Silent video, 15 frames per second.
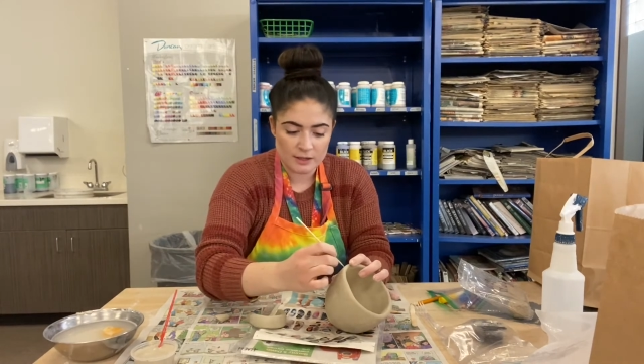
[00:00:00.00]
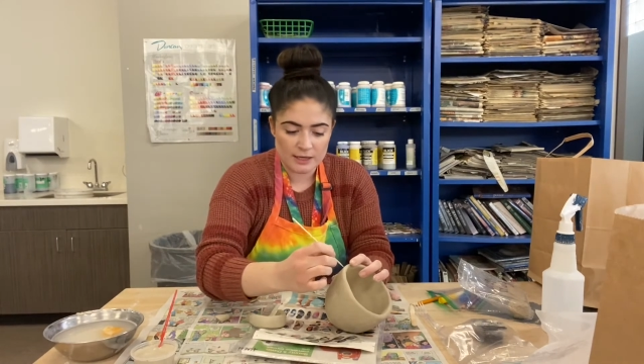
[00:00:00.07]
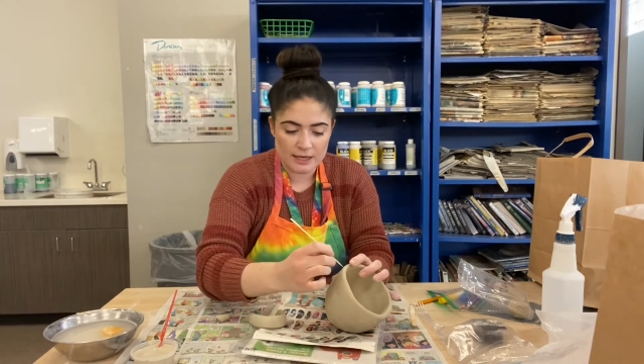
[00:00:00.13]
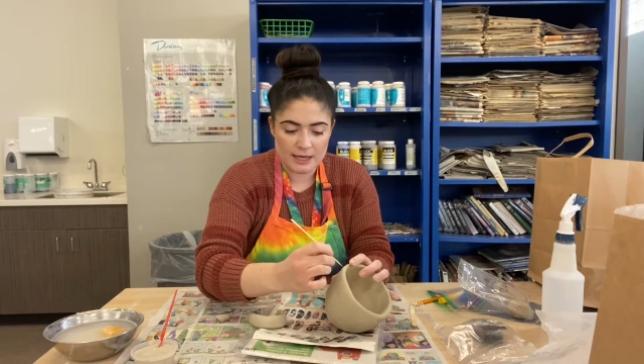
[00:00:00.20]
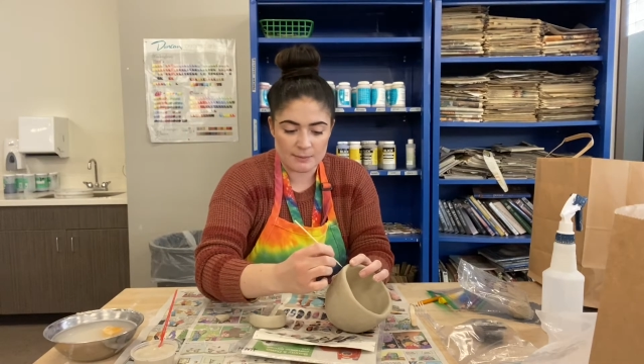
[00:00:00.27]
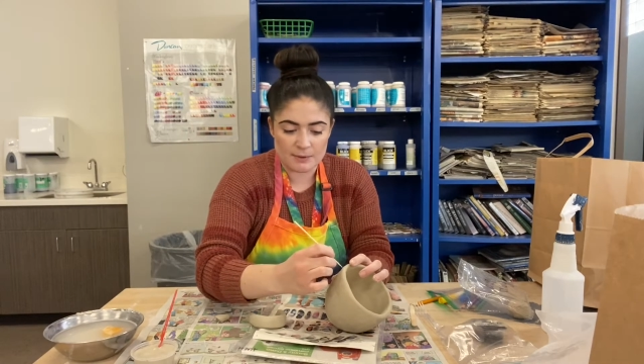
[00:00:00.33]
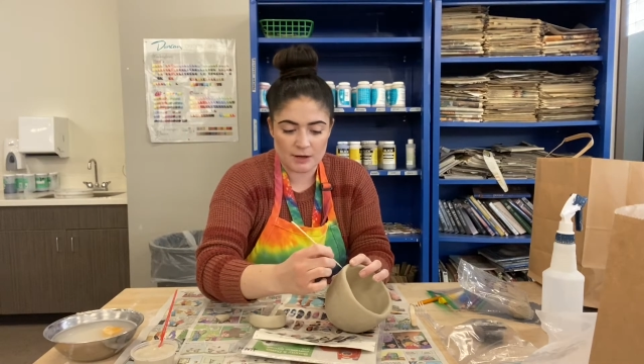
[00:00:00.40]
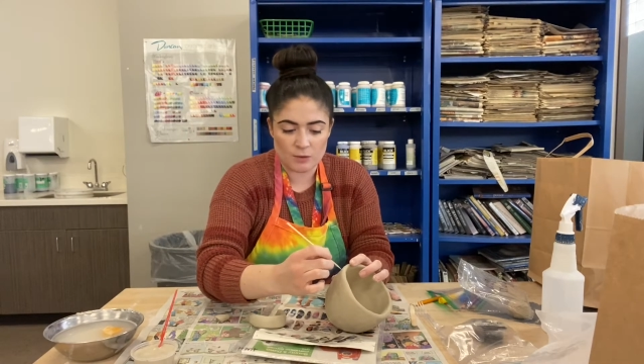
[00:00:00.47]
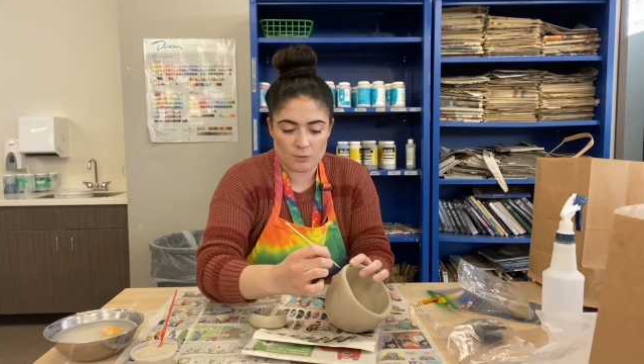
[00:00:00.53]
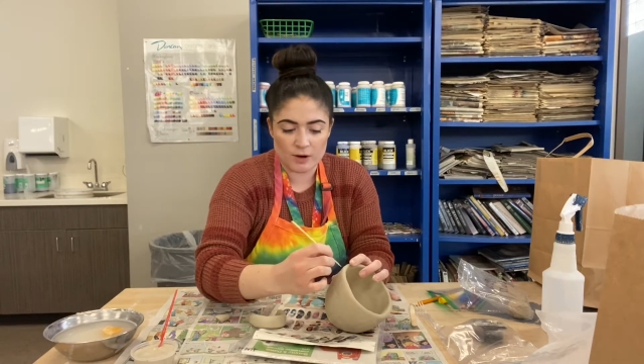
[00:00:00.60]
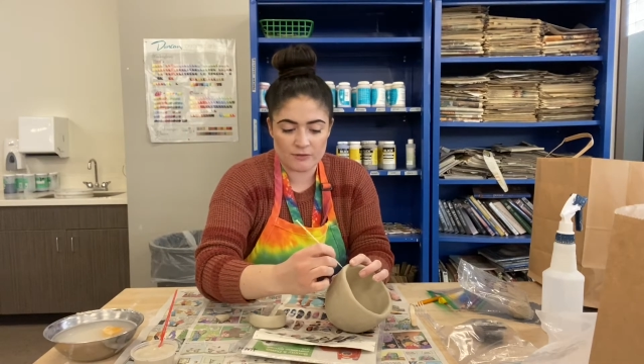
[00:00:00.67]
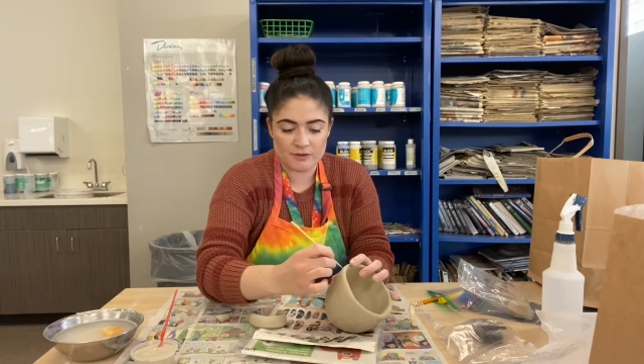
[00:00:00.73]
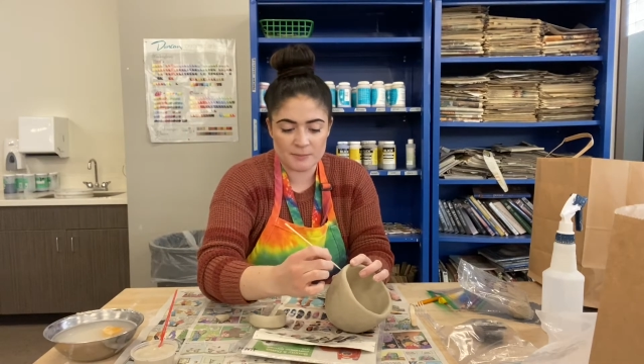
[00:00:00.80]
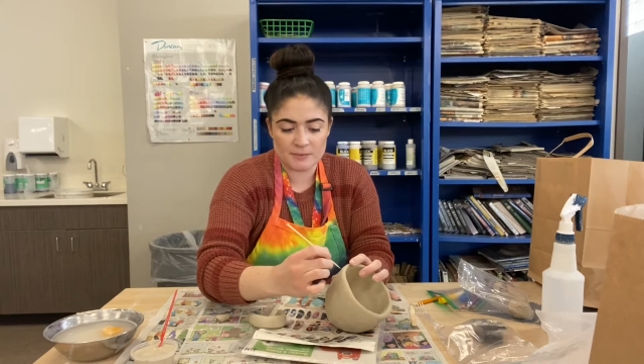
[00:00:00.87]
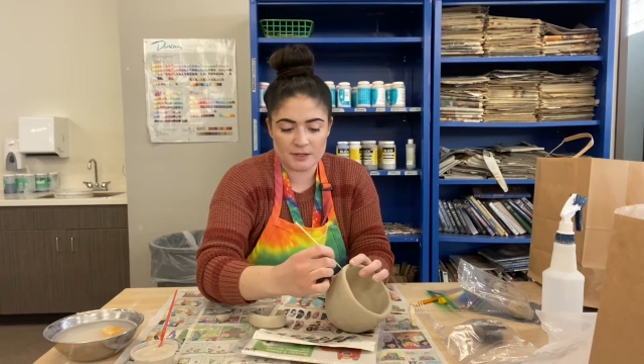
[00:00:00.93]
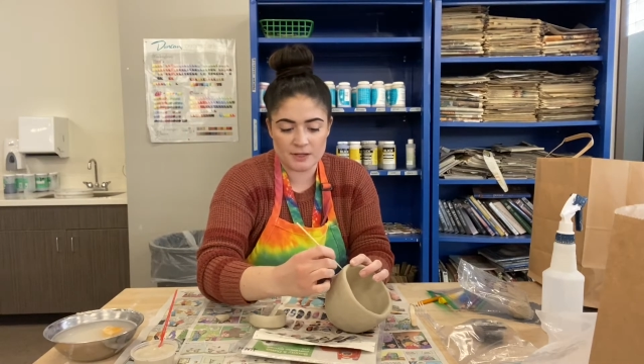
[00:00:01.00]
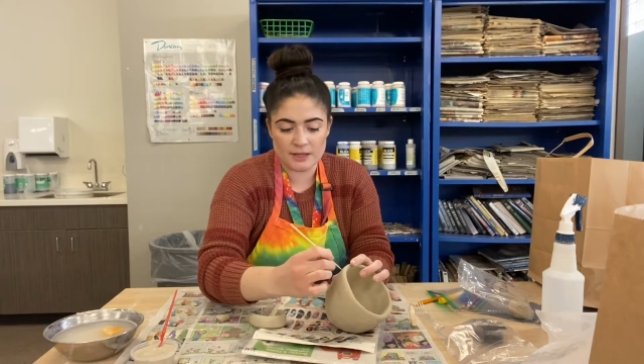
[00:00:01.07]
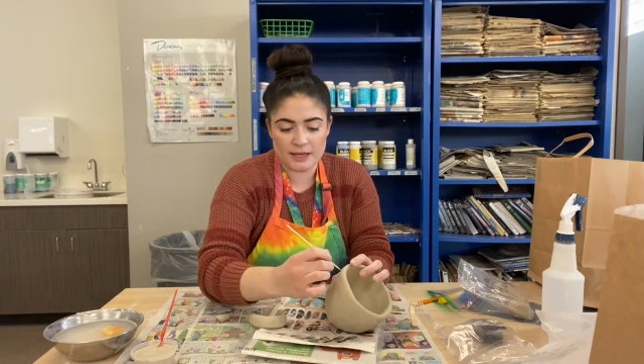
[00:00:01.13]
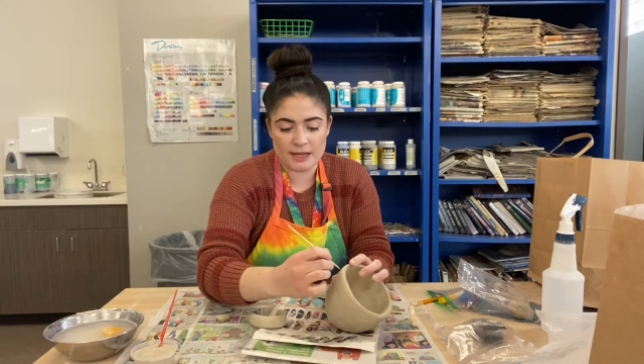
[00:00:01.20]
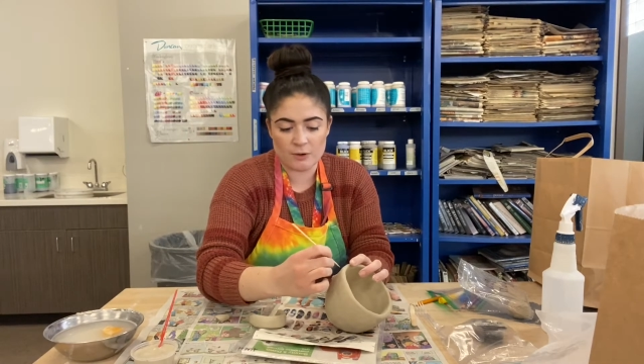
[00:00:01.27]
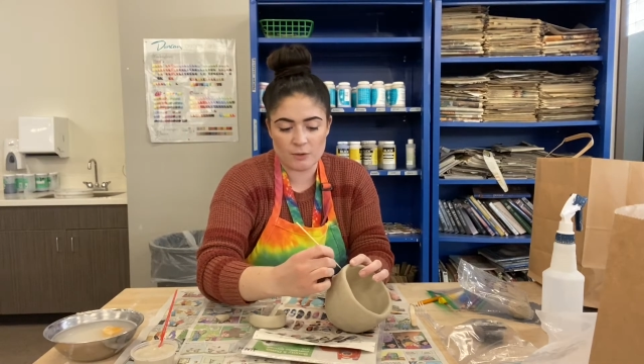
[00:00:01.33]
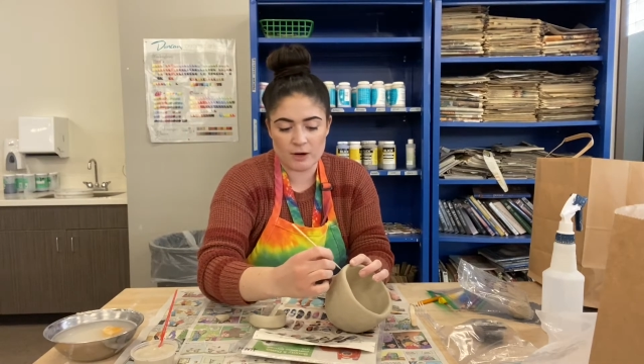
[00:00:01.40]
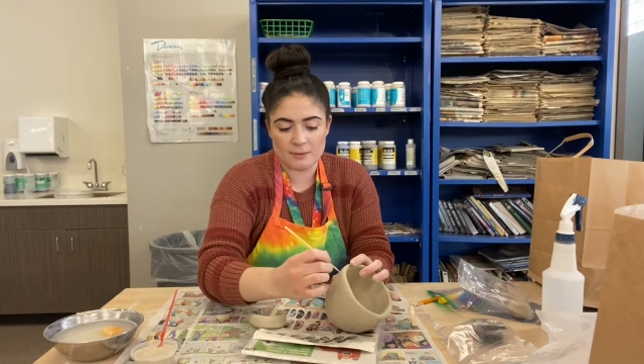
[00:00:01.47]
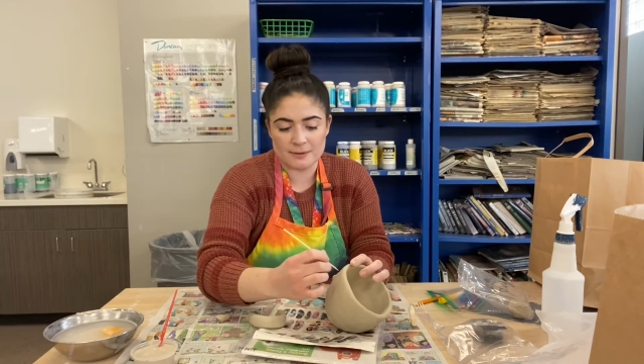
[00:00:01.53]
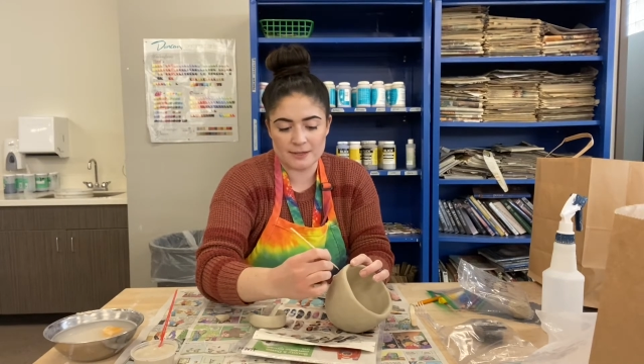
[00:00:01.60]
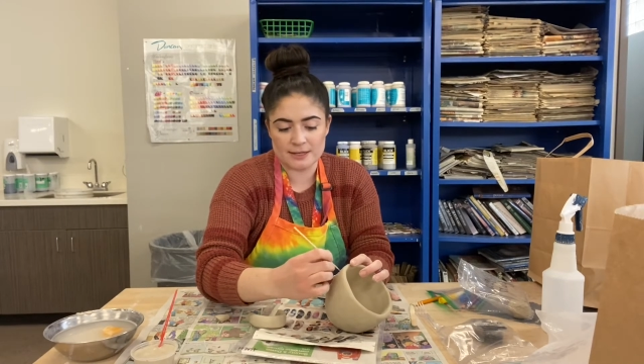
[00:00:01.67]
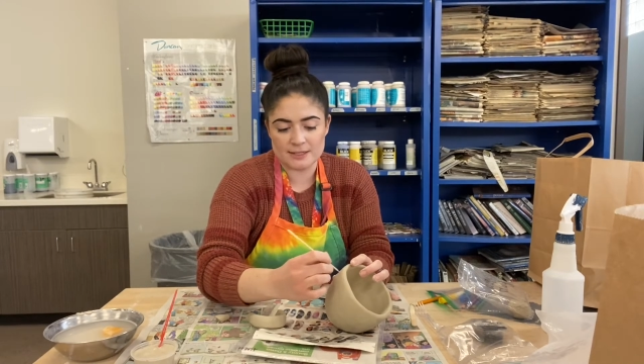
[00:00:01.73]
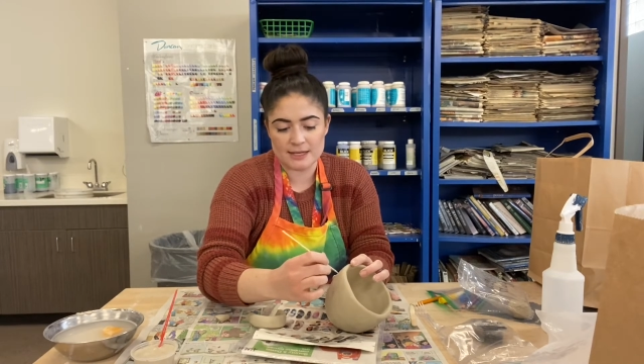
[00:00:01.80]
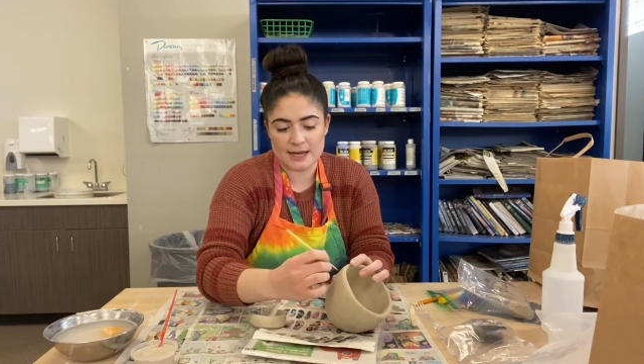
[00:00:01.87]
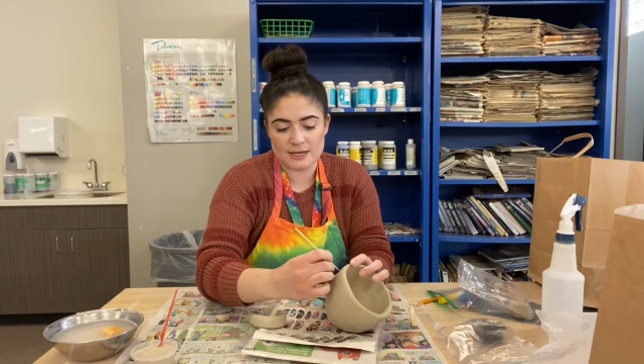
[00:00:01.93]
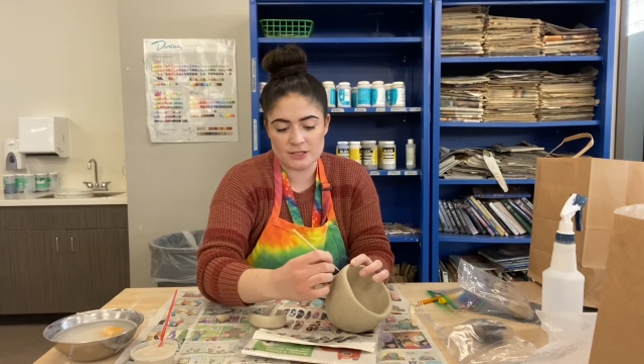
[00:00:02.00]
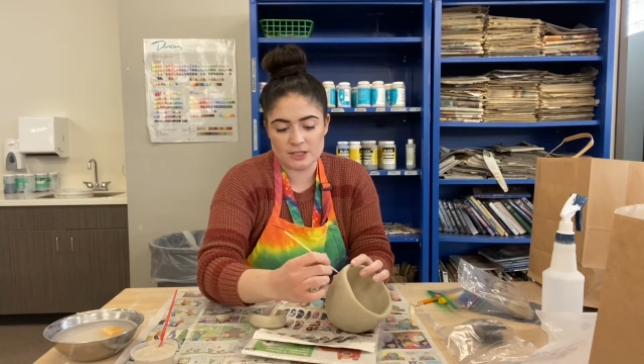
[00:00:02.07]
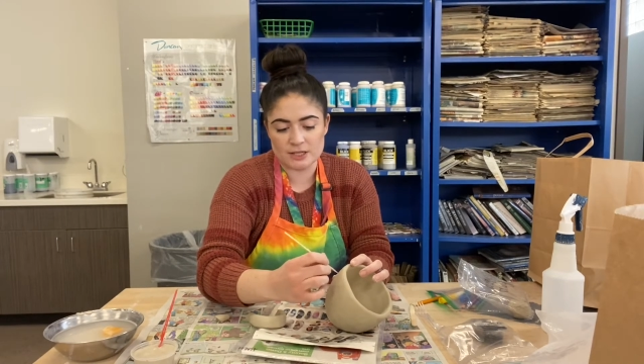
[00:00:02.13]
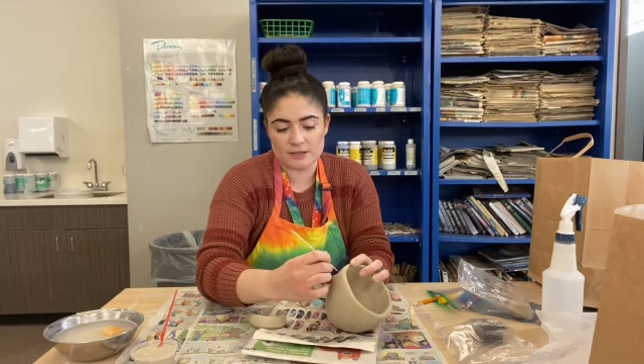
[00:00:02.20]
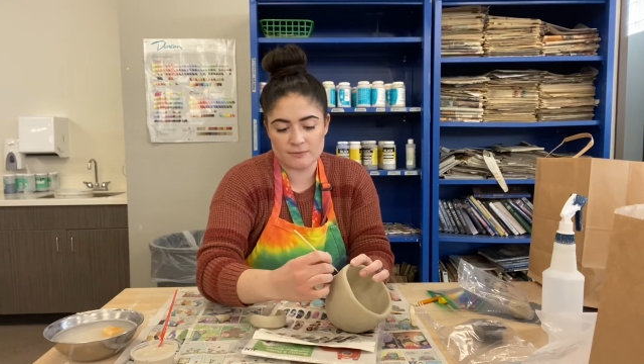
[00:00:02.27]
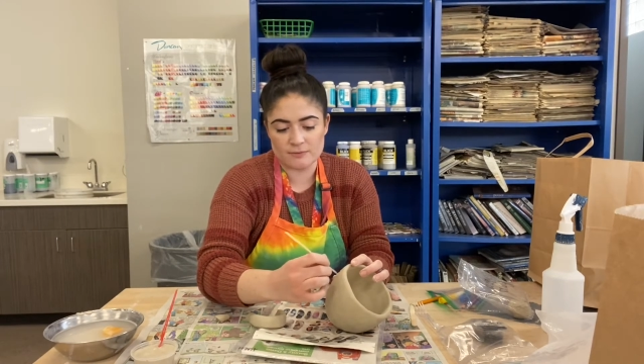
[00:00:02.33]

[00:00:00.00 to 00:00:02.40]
and I'm gonna rough up the clay where I'm gonna attach it.